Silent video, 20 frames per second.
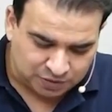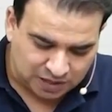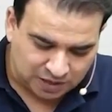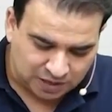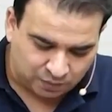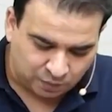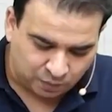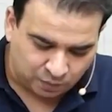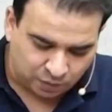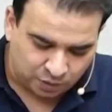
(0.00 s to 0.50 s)
I
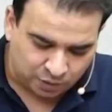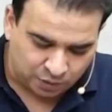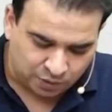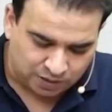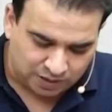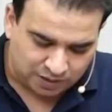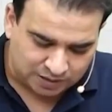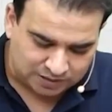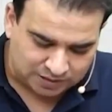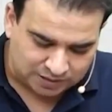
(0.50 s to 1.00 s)
want to
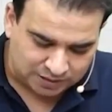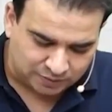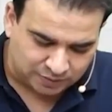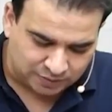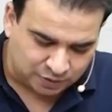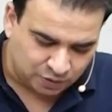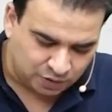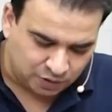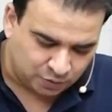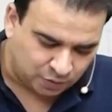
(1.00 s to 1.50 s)
discuss
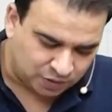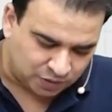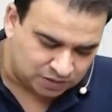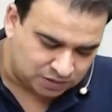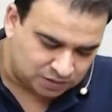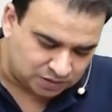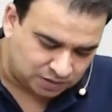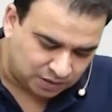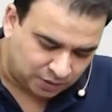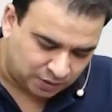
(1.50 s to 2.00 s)
with you. It
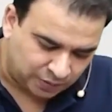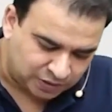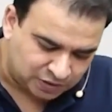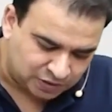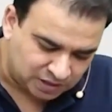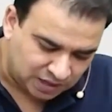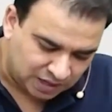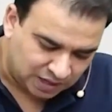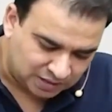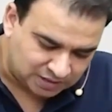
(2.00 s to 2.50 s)
was the
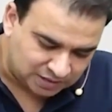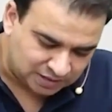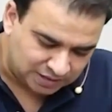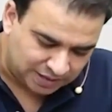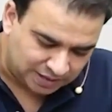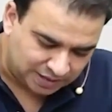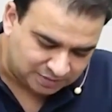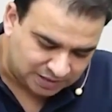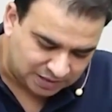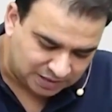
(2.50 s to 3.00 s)
question asked in
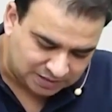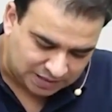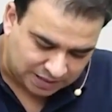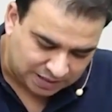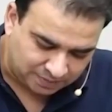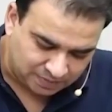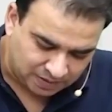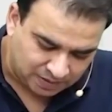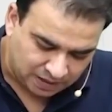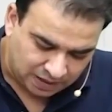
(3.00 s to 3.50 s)
the AIMS
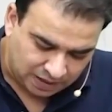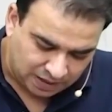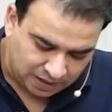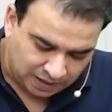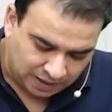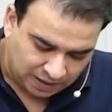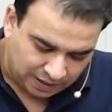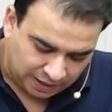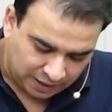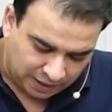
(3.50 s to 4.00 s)
exam,
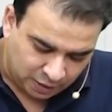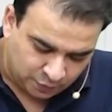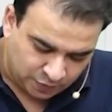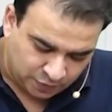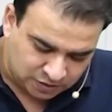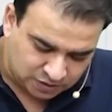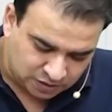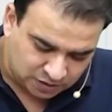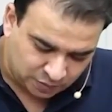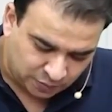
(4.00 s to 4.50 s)
in
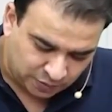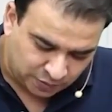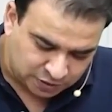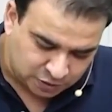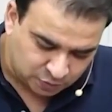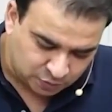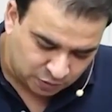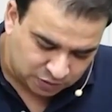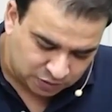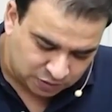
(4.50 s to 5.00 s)
which the
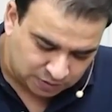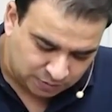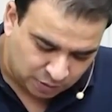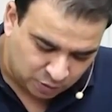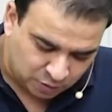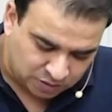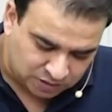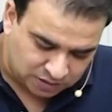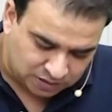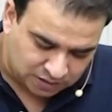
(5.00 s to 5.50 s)
question was
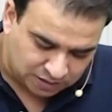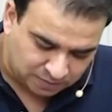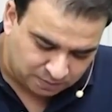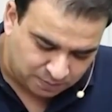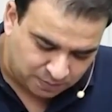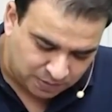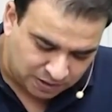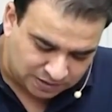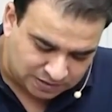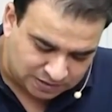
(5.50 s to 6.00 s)
about the
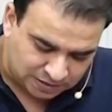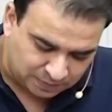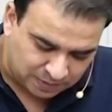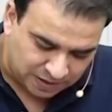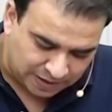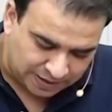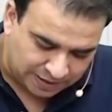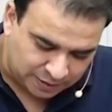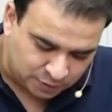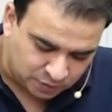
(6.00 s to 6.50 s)
blood
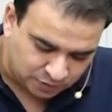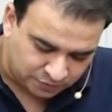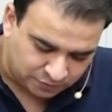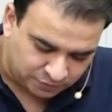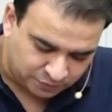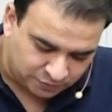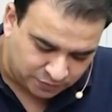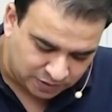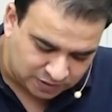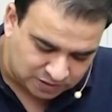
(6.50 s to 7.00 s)
supply to the
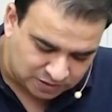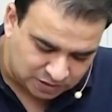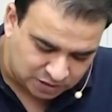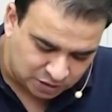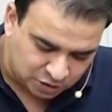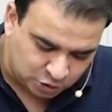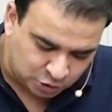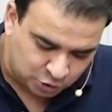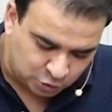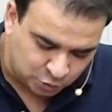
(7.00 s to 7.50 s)
first
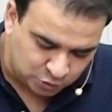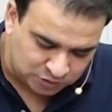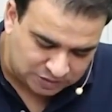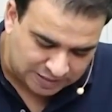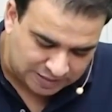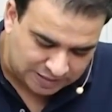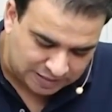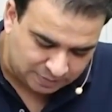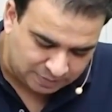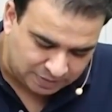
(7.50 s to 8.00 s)
2
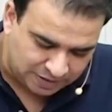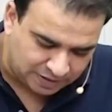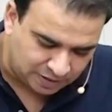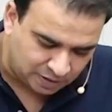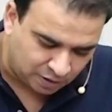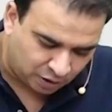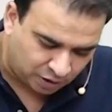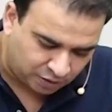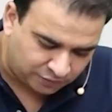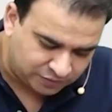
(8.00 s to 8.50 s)

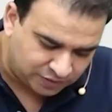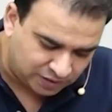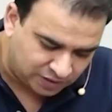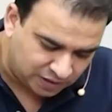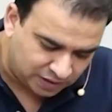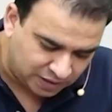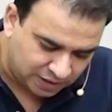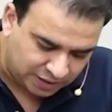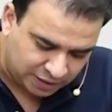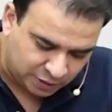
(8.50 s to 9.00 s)
centimeter of the
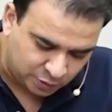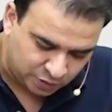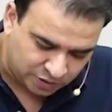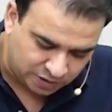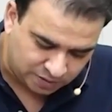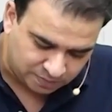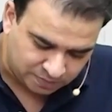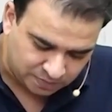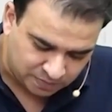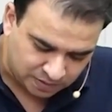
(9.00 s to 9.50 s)

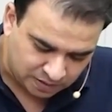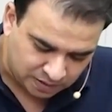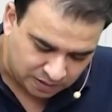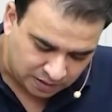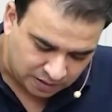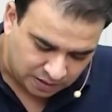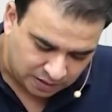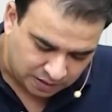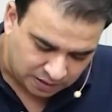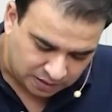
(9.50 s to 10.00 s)
duodenum.
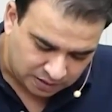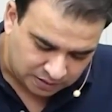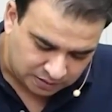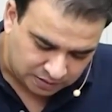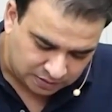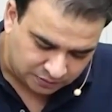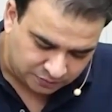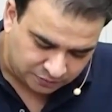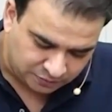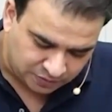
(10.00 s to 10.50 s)

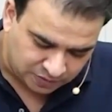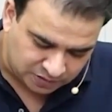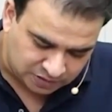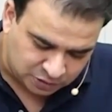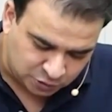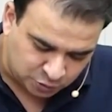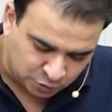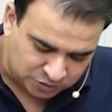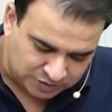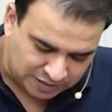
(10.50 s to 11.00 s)
The
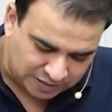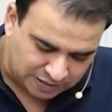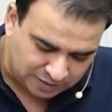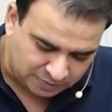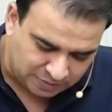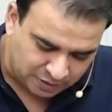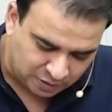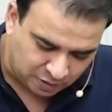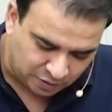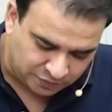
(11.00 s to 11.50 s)
first 2
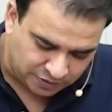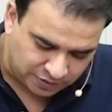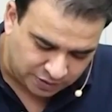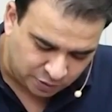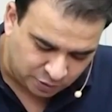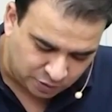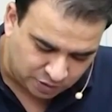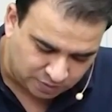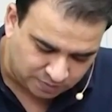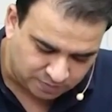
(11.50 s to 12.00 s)
centimeter of the
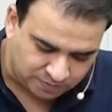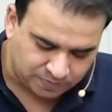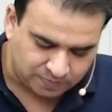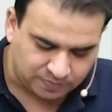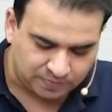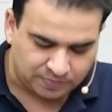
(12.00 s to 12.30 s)
duodenum.